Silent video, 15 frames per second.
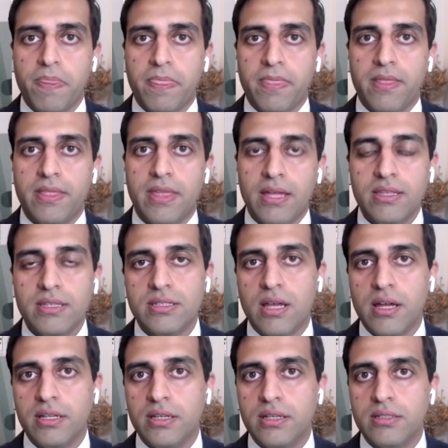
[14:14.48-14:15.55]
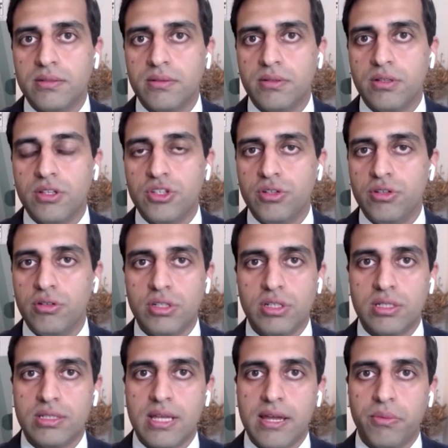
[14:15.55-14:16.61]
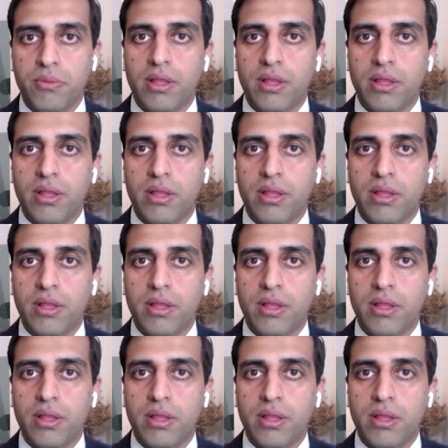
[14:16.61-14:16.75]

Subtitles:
The other side is, do you just say, well,